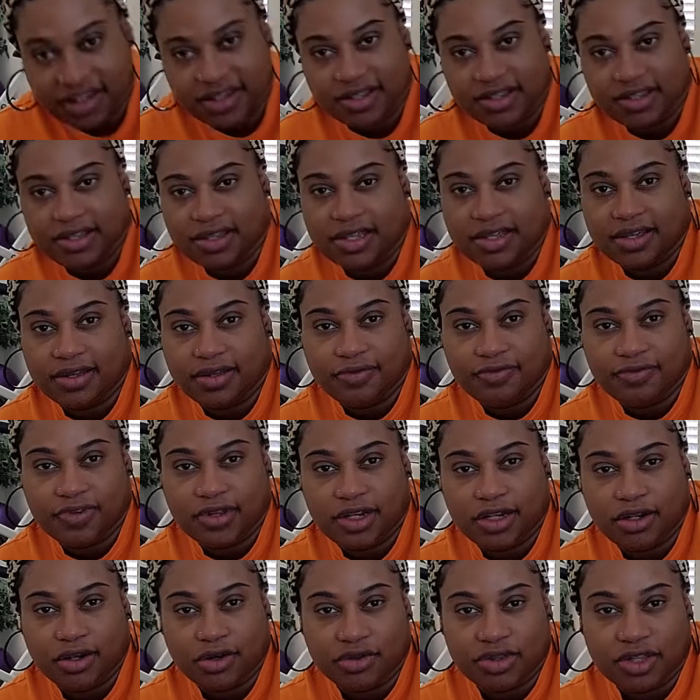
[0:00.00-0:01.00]
I did that
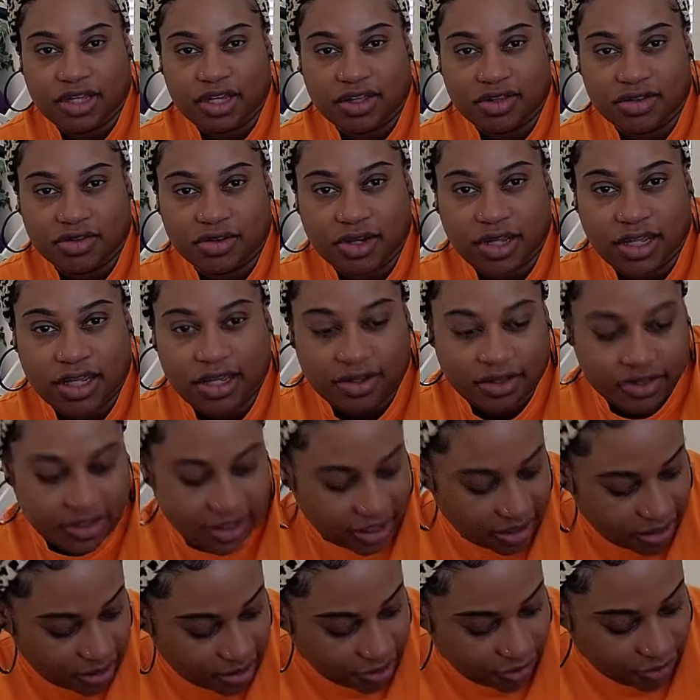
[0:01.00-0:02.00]
video the other day on
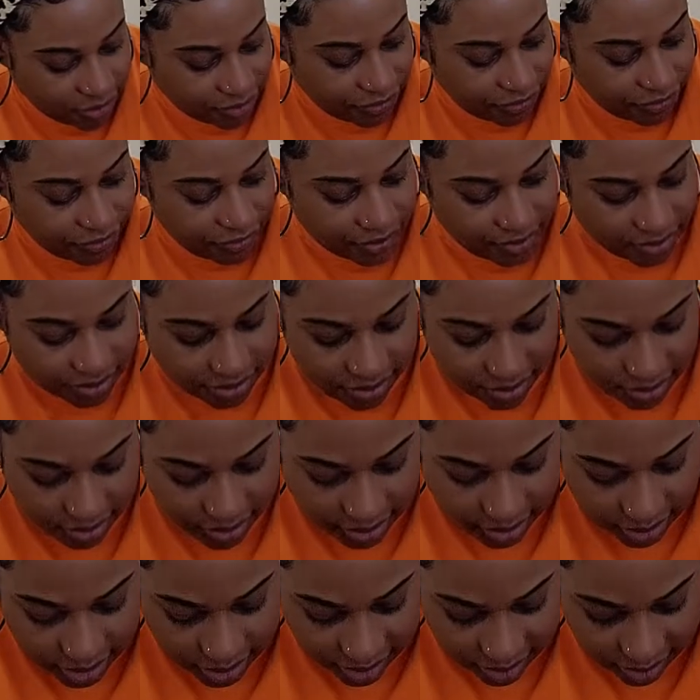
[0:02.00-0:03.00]
that Elf
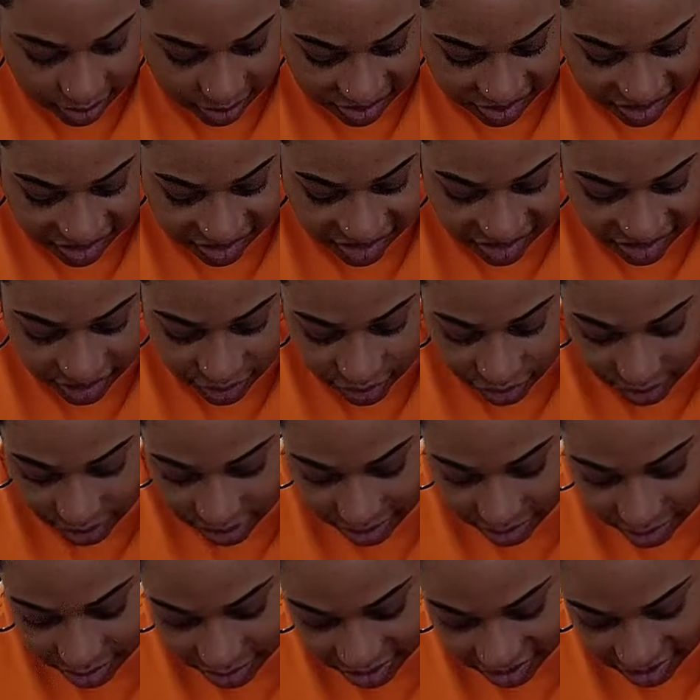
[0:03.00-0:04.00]
um, C C
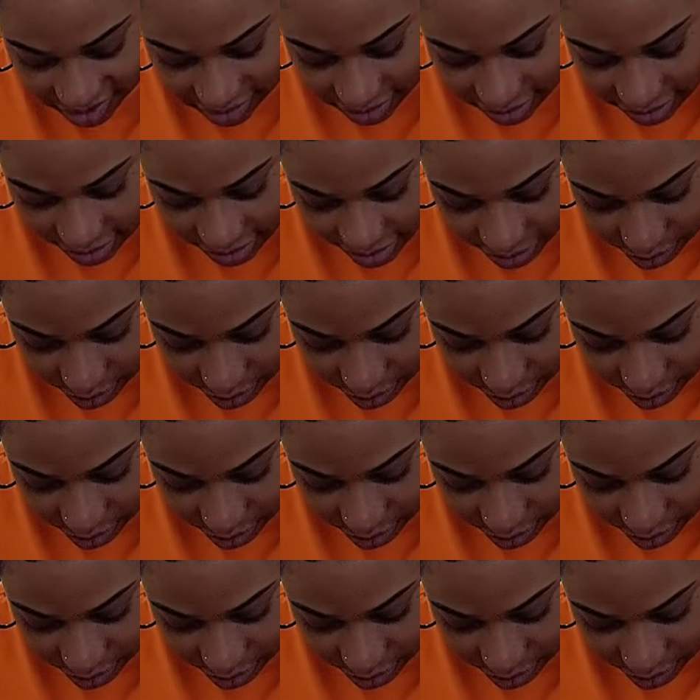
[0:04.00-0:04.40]
cream, and so